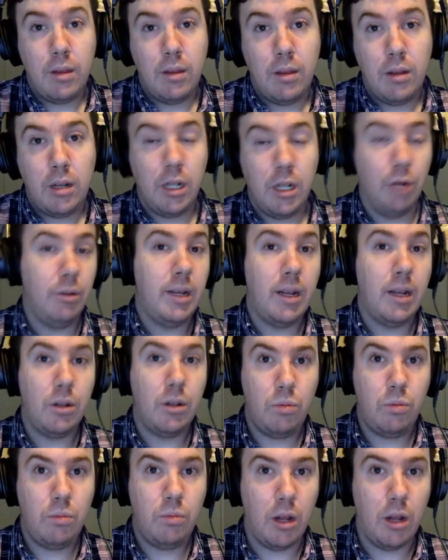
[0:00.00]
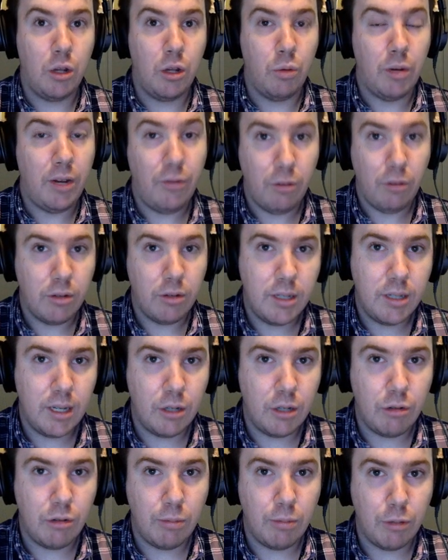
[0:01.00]
clearly a 21st
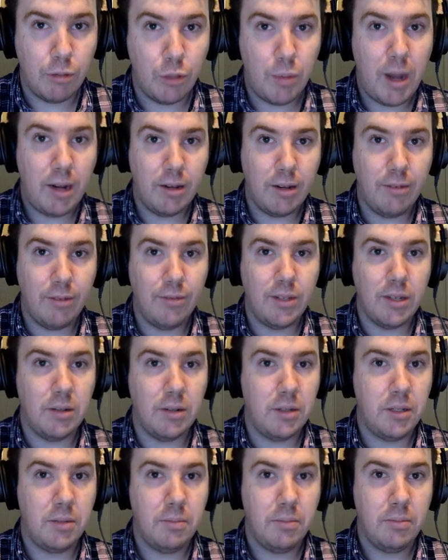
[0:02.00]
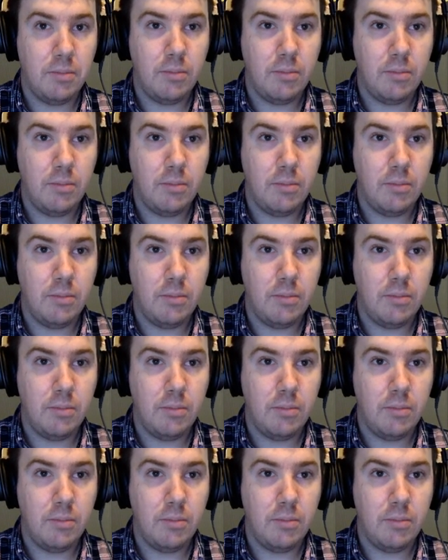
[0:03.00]
century perspective, since